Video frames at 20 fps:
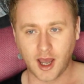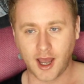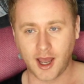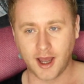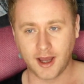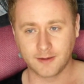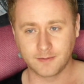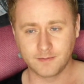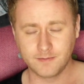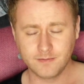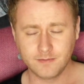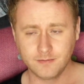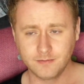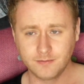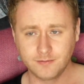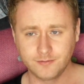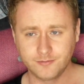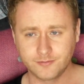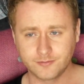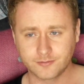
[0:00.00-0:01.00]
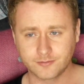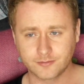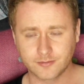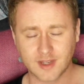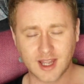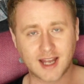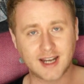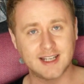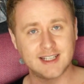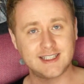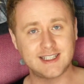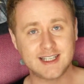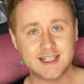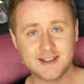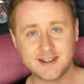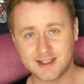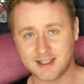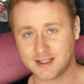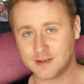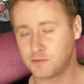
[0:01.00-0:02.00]
Um, and it
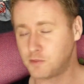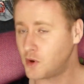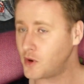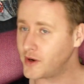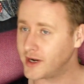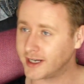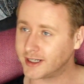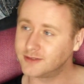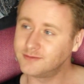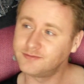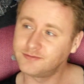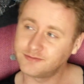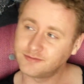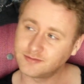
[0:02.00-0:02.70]
didn't disappoint,